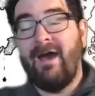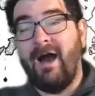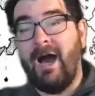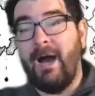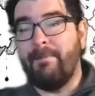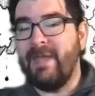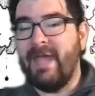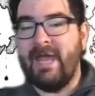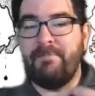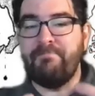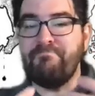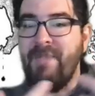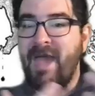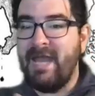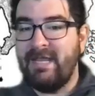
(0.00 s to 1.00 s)
And
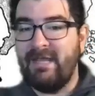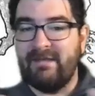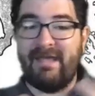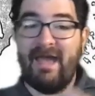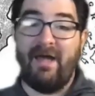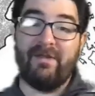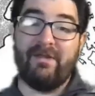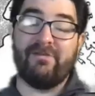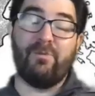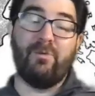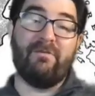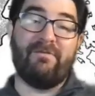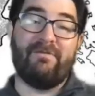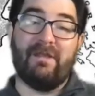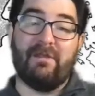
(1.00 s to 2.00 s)
many Italians
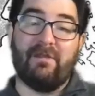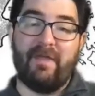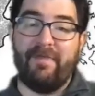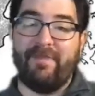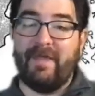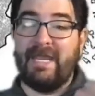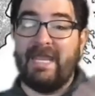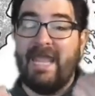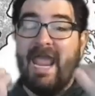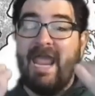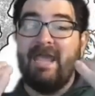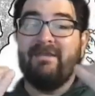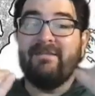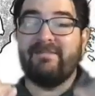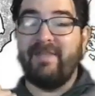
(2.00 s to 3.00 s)
will feel that the
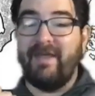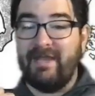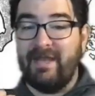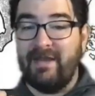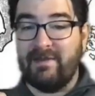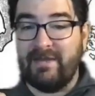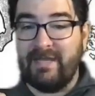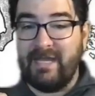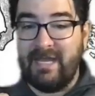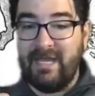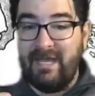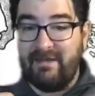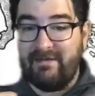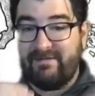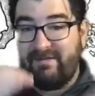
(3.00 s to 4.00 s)
gains that Italy
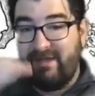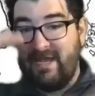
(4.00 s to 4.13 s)
gets